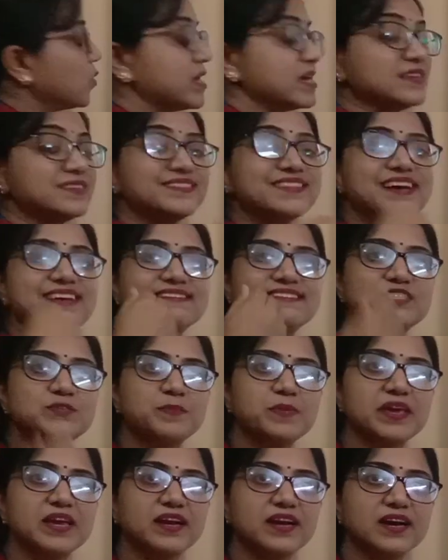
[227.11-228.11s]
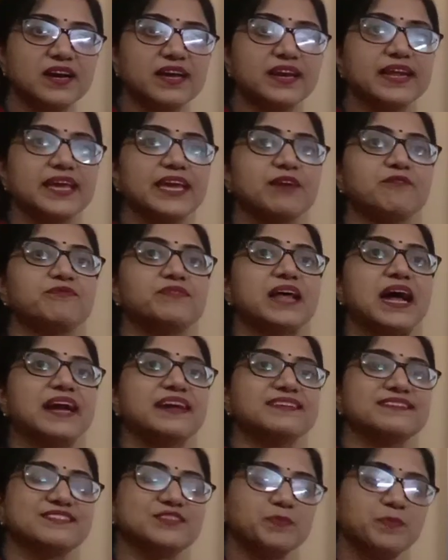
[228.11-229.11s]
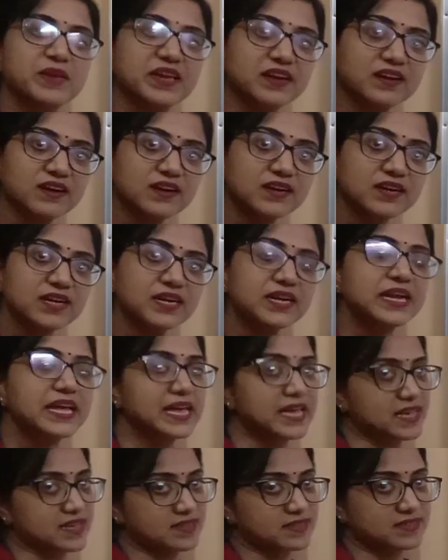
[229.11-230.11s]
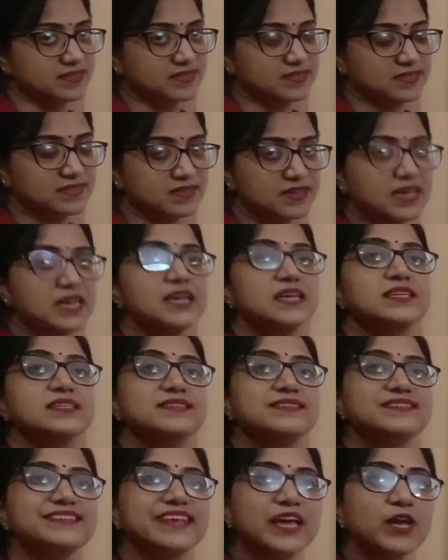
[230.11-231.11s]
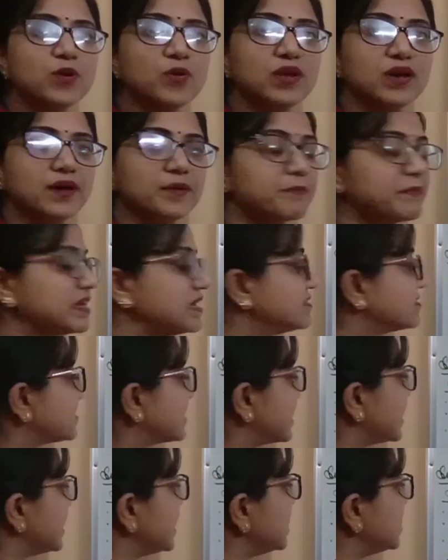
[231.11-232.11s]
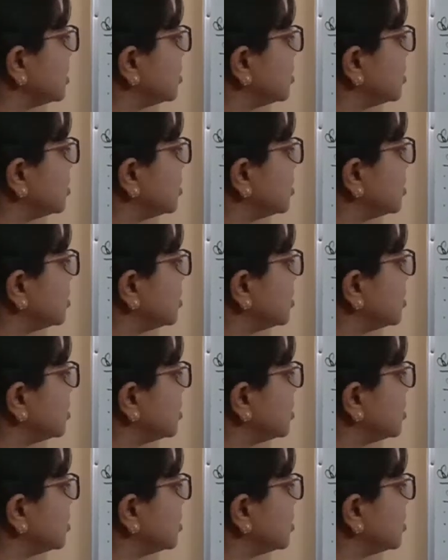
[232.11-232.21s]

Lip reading: is the speaker. If that speaker is singular, means he,